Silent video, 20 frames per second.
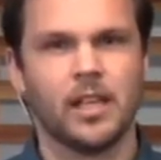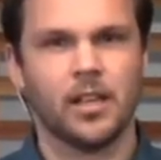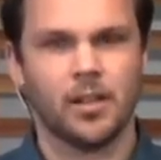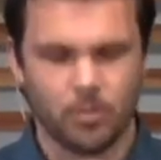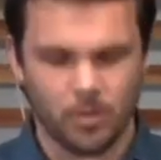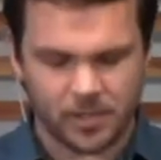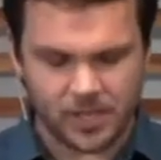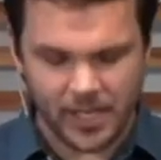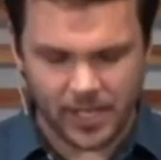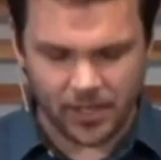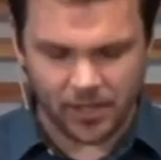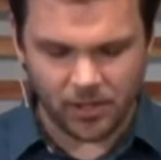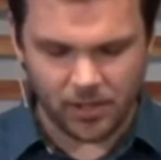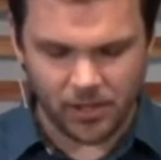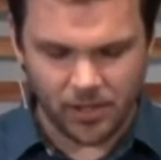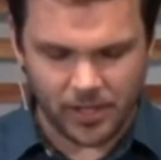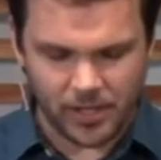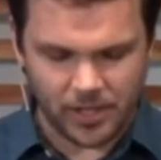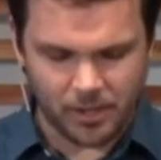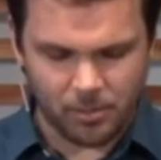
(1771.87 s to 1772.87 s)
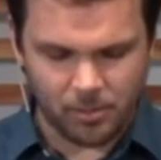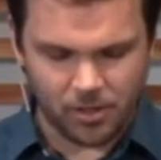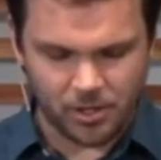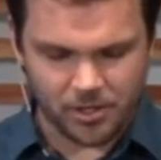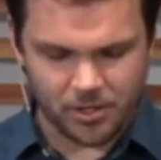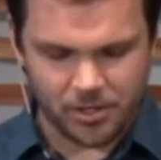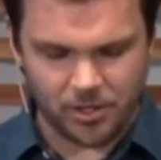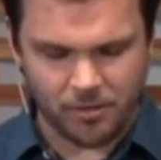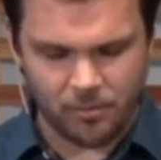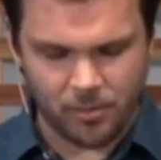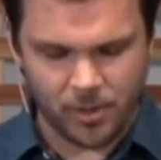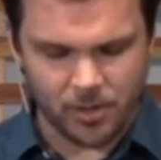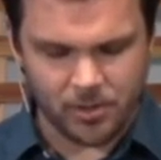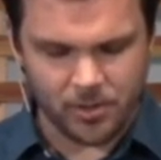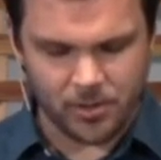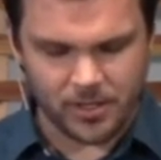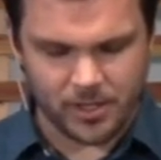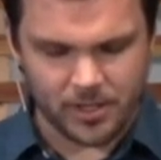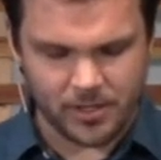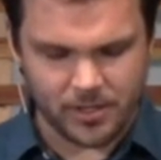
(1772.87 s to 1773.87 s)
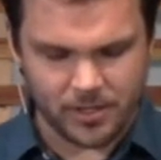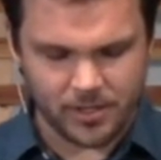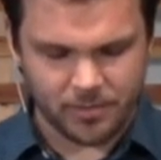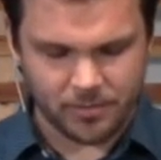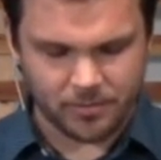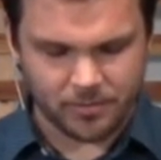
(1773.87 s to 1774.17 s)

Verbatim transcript: We'll take a look at the person of Moses.